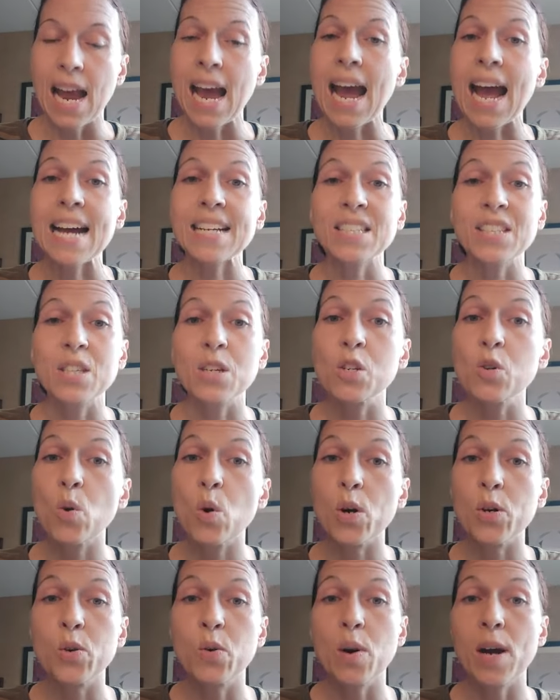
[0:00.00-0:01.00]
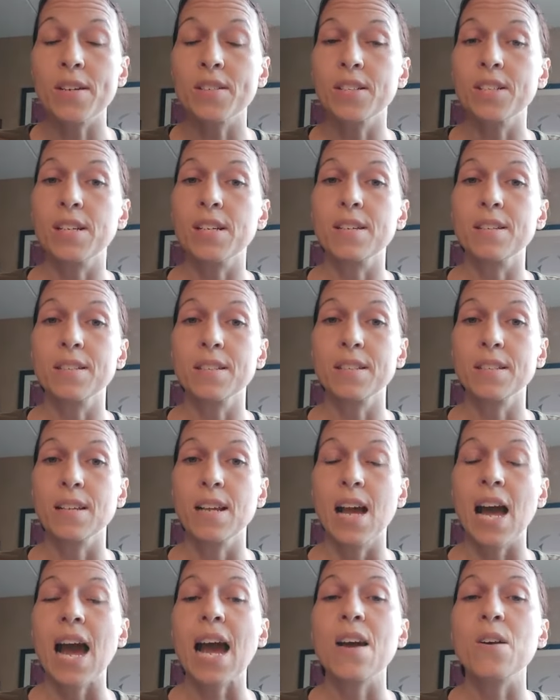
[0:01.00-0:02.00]
Ask the Lord questions.
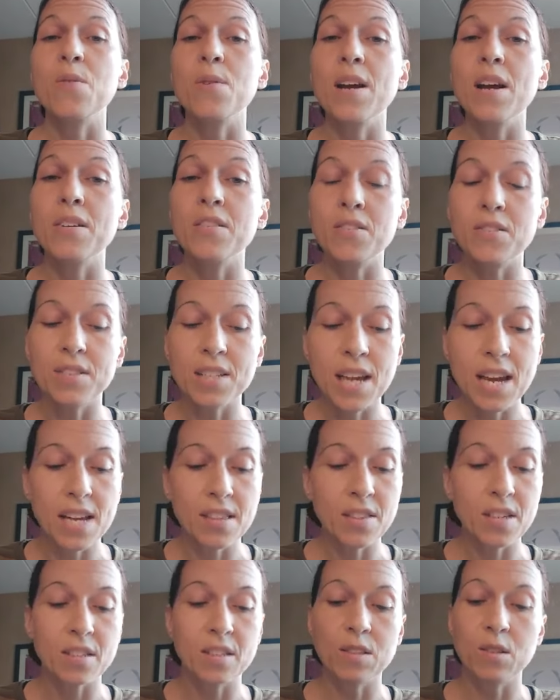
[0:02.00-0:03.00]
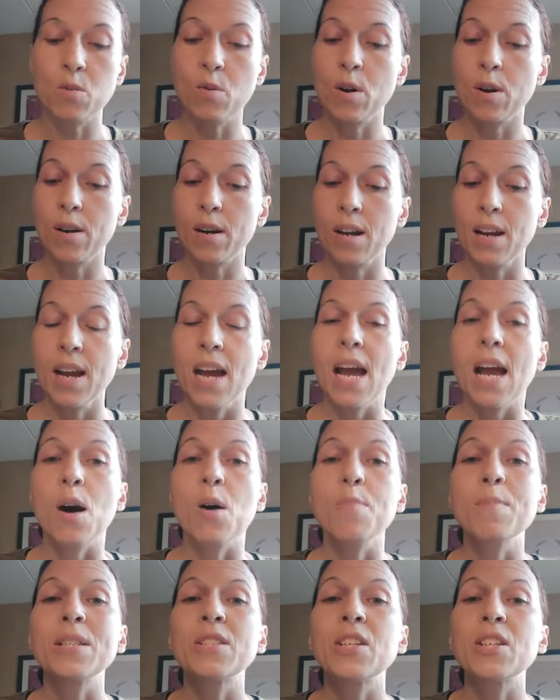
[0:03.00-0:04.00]
I don't understand this, Lord.
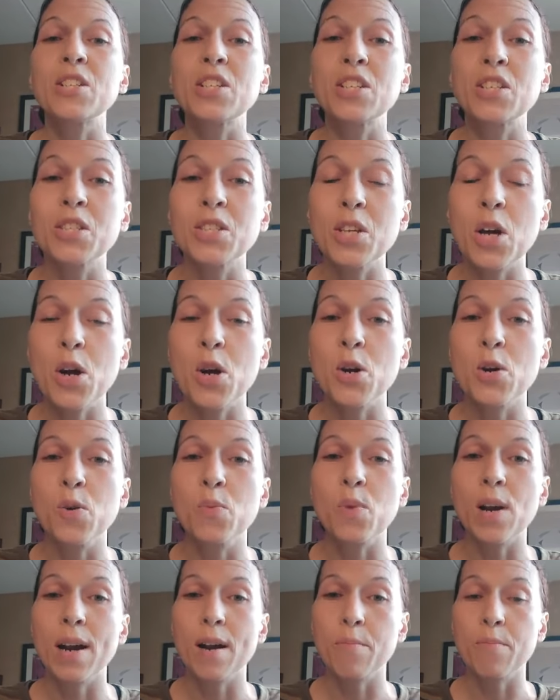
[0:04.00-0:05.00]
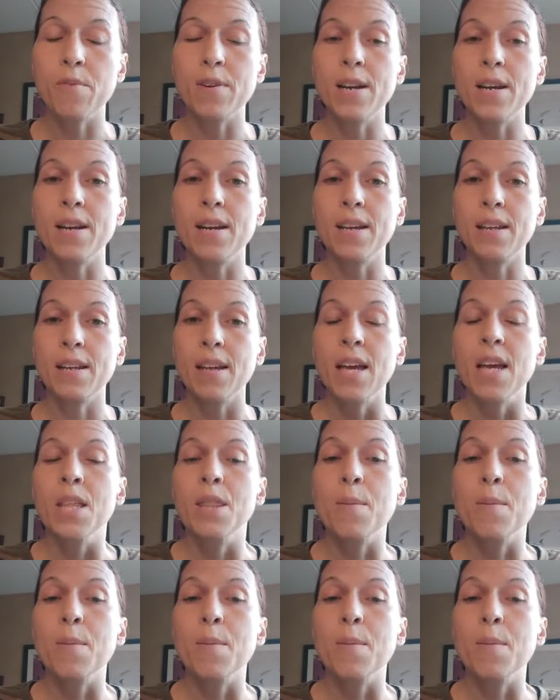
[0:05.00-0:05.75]
Help me to discern what I'm reading.